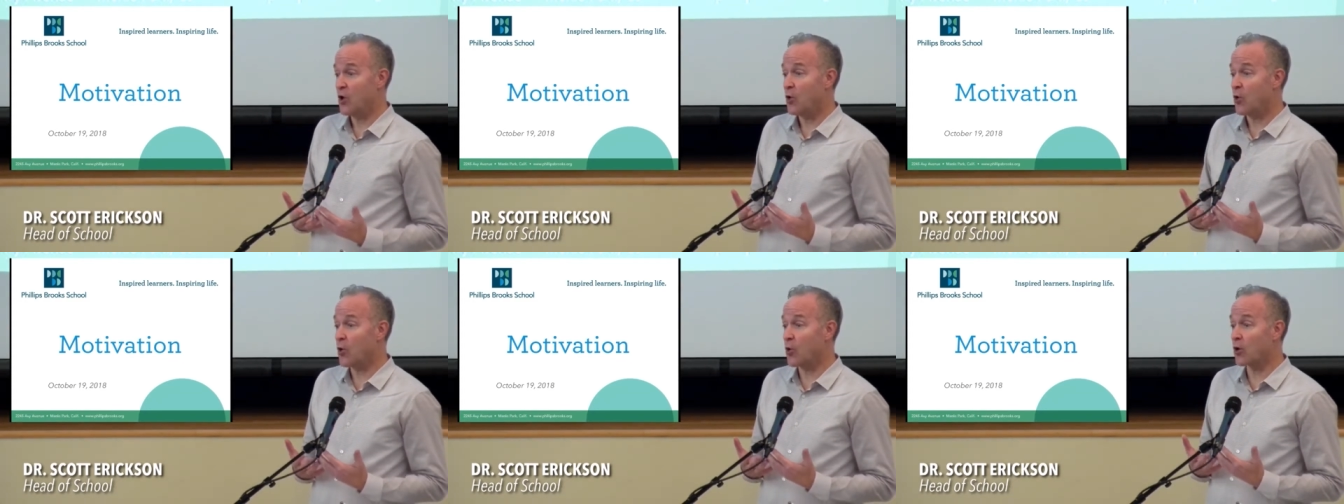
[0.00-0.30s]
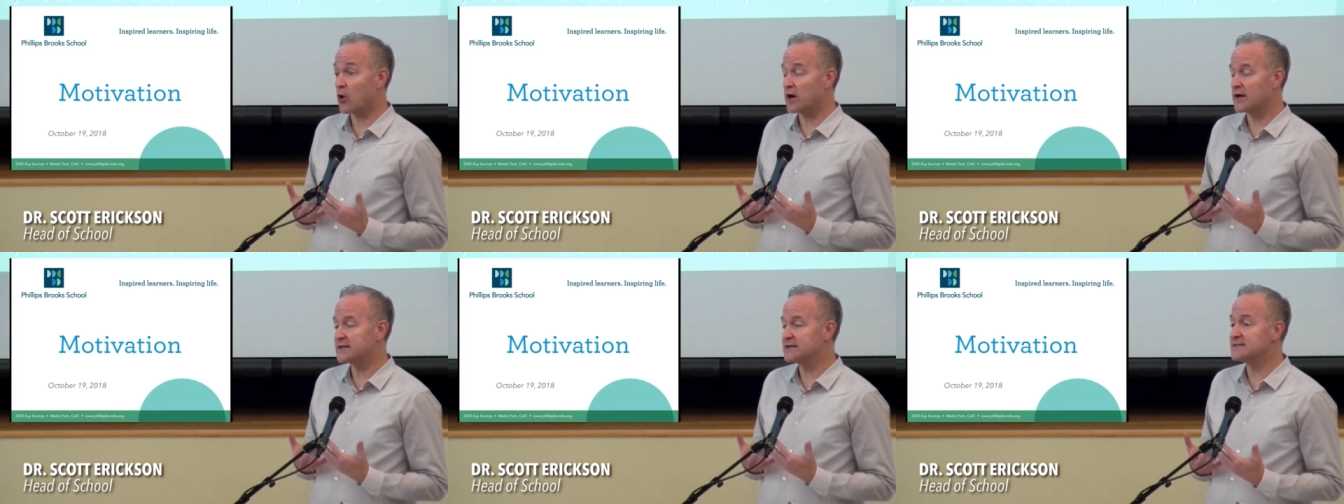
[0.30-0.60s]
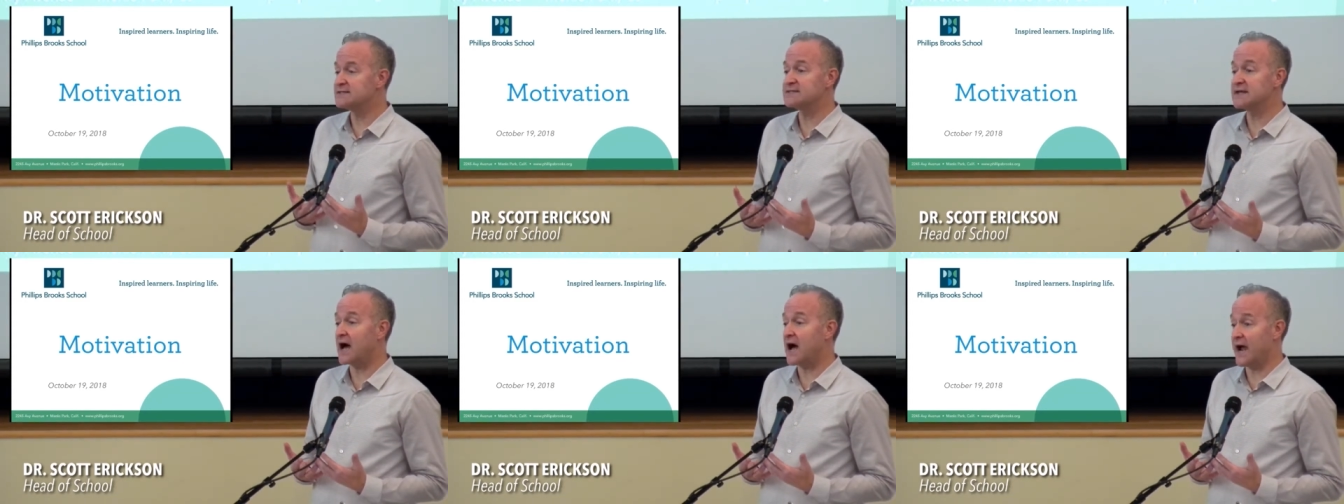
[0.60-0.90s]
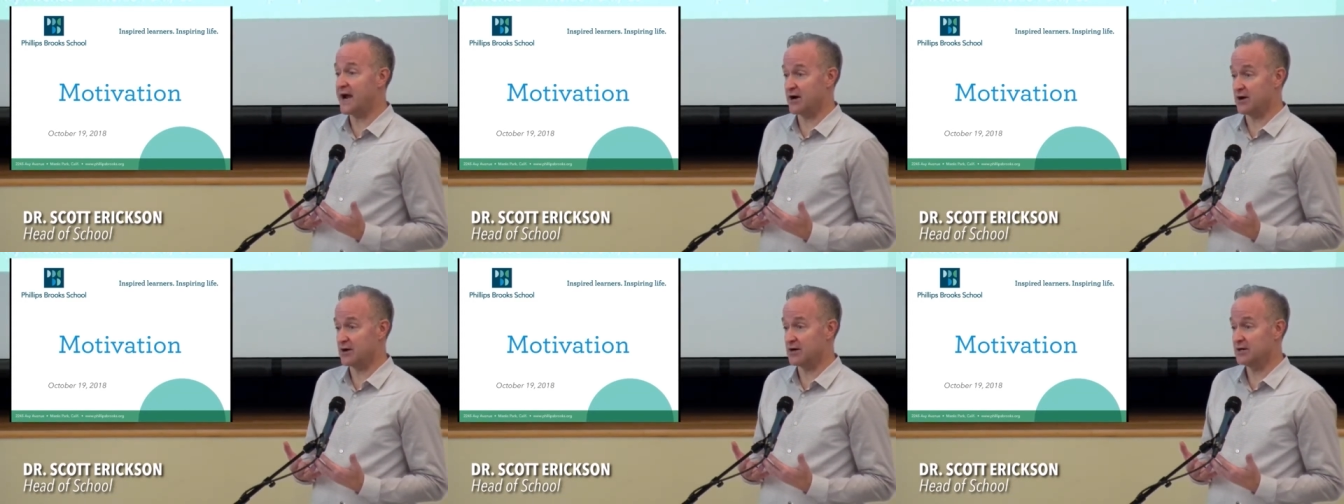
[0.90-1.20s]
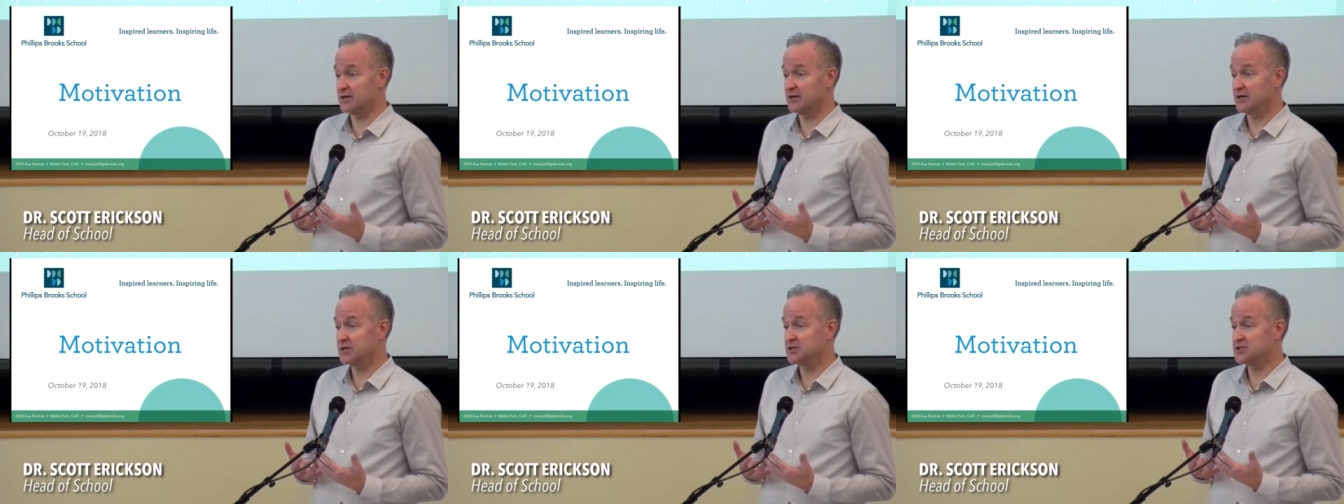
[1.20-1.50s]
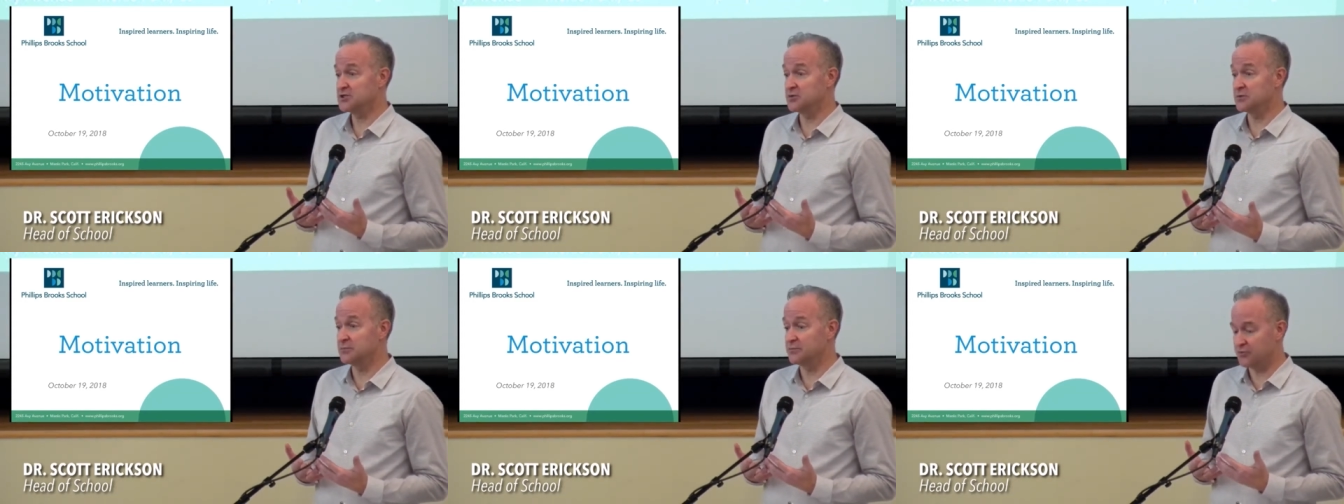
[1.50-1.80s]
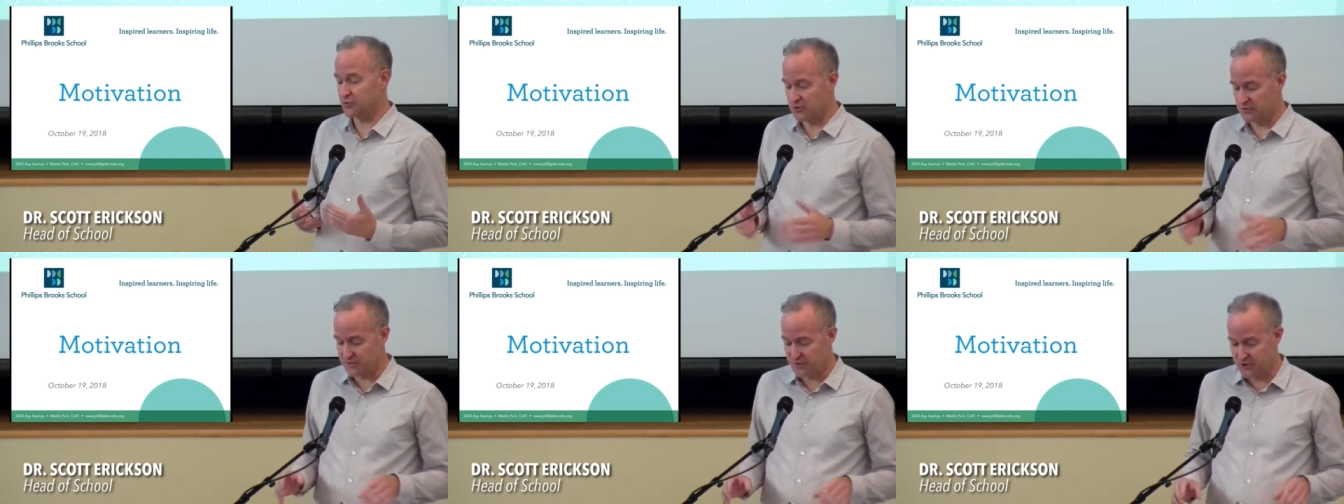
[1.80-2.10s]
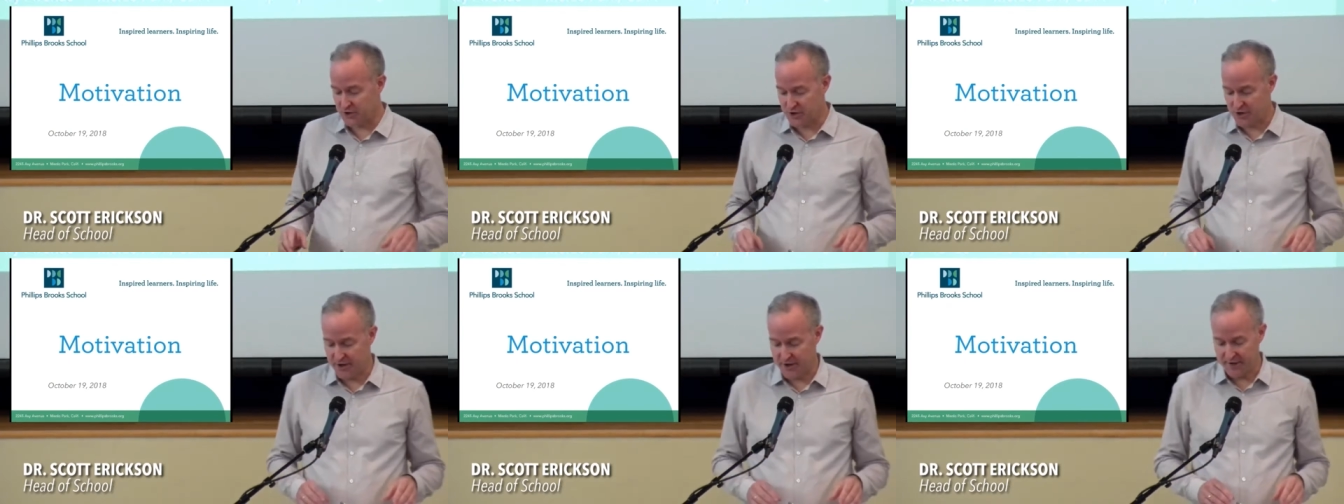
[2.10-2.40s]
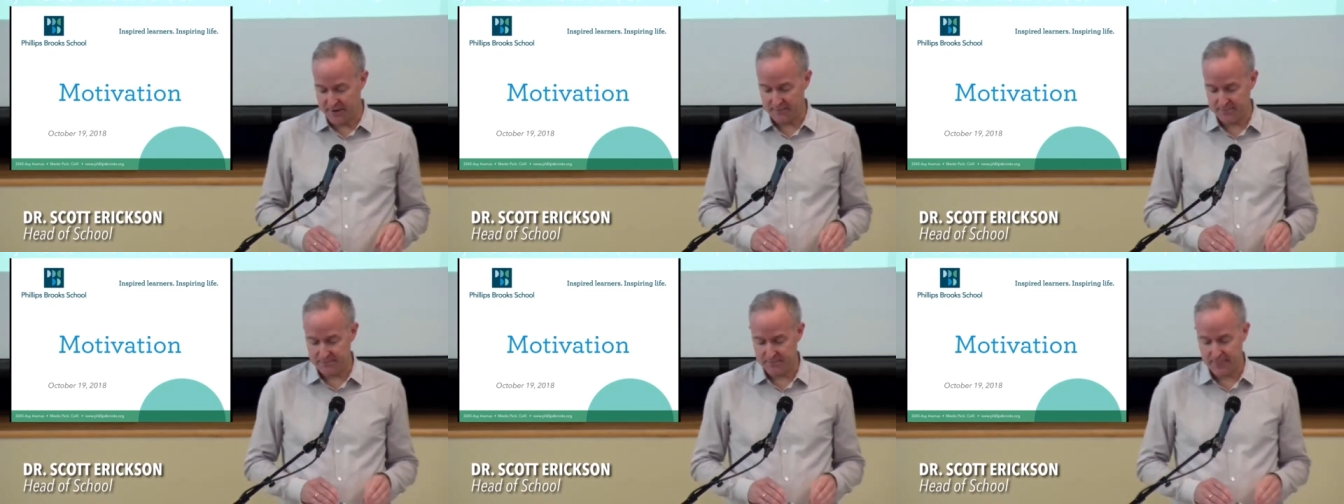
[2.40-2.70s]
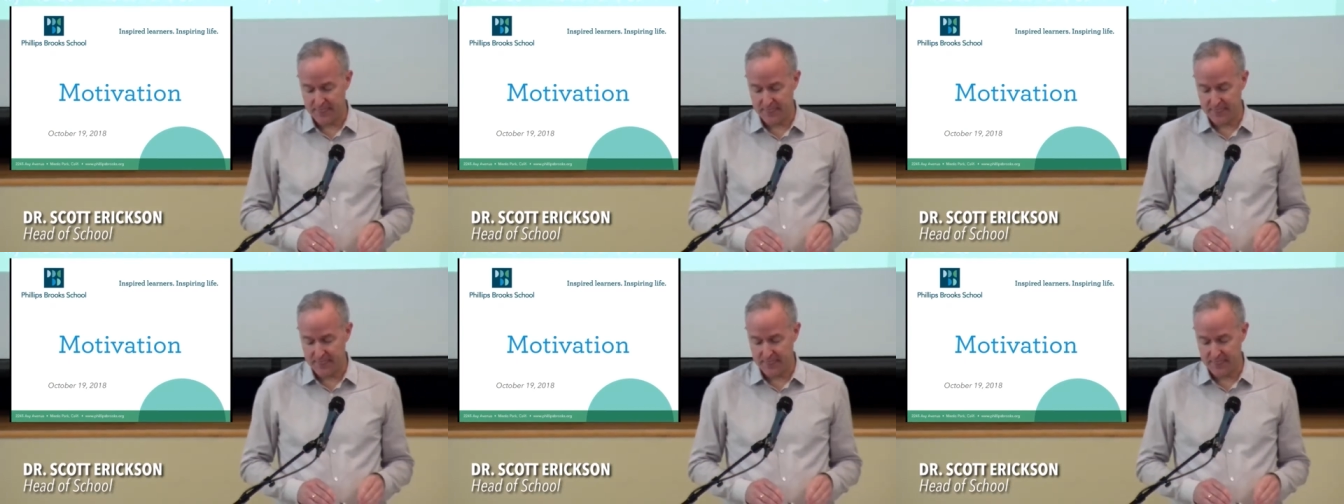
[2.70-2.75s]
or a desire to improve your learning.